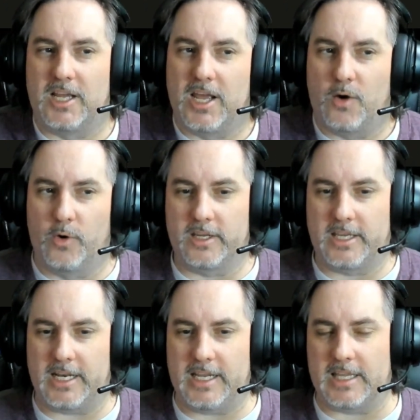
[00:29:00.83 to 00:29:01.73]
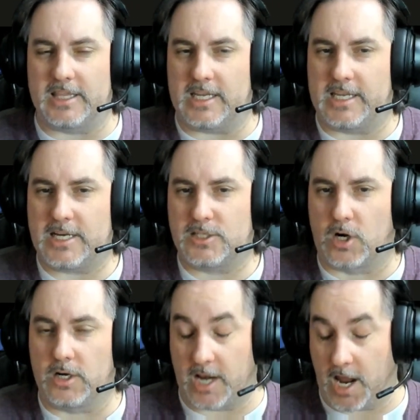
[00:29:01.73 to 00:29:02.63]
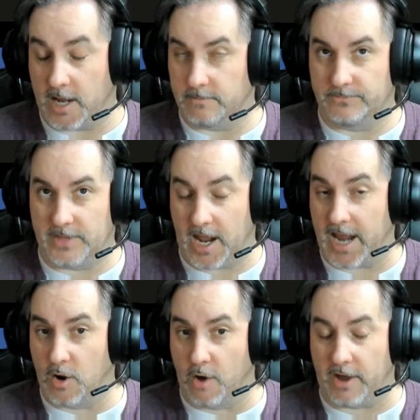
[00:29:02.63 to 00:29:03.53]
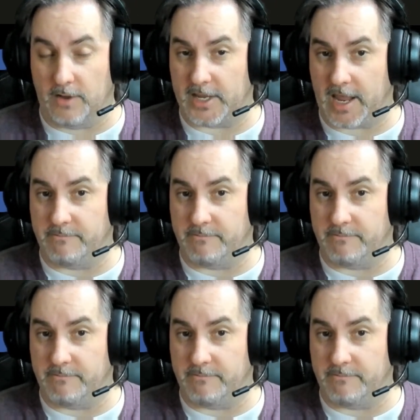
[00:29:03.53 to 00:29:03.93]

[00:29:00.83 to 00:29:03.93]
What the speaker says: we're getting in the Kickstarter that I know of. I don't think I missed